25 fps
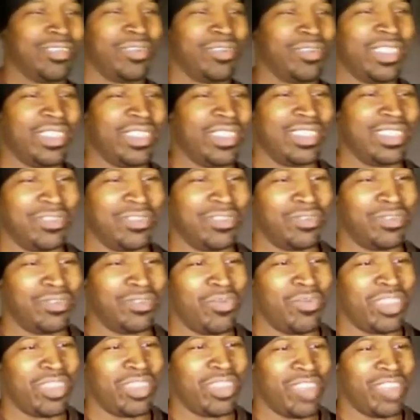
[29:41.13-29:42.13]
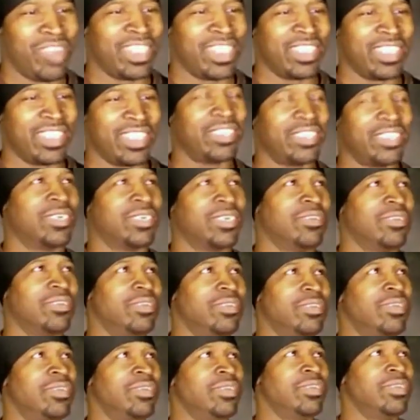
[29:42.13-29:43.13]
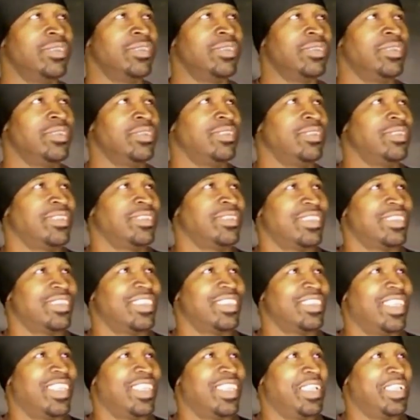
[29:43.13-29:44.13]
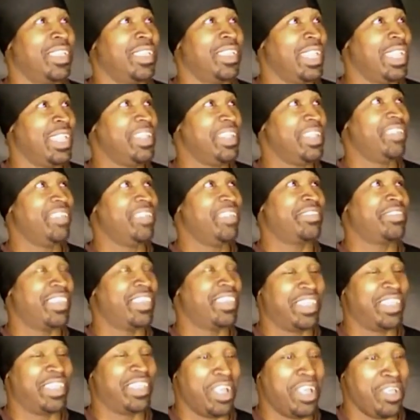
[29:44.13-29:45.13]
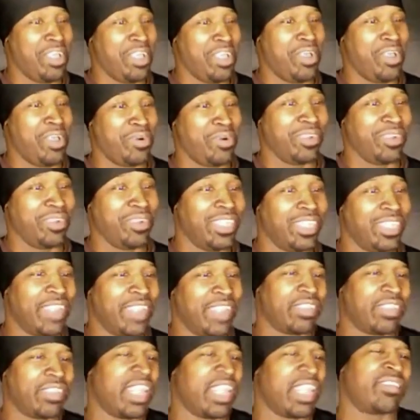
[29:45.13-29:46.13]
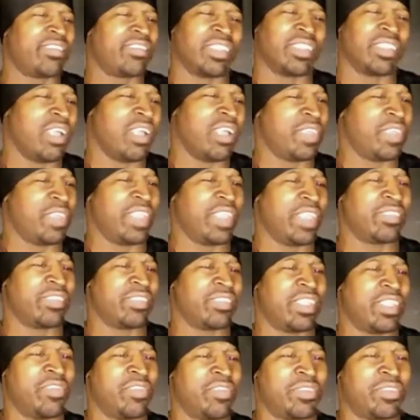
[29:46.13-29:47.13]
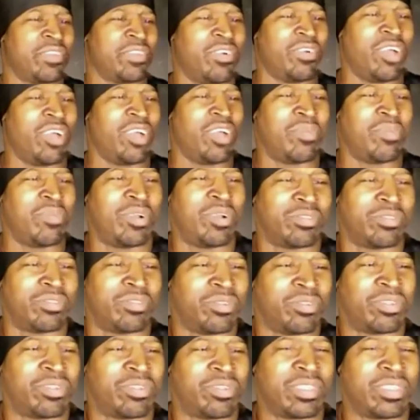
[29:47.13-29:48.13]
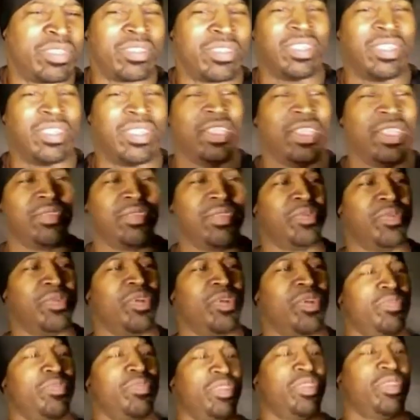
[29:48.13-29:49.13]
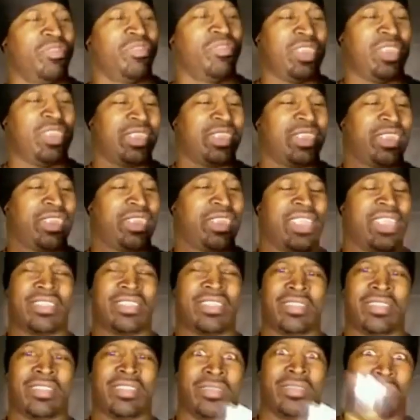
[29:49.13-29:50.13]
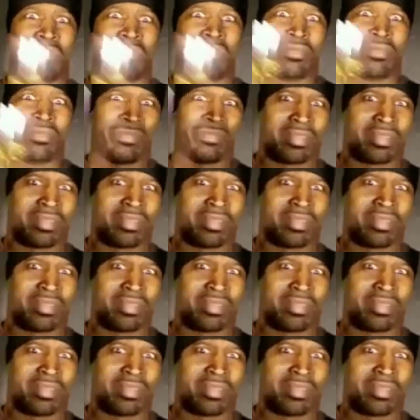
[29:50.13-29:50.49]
What we drinking on? You know, Hennessy. Hennessy. Oh, that's enough. That's enough. You know I'm on duty. Supposed to be drinking like this.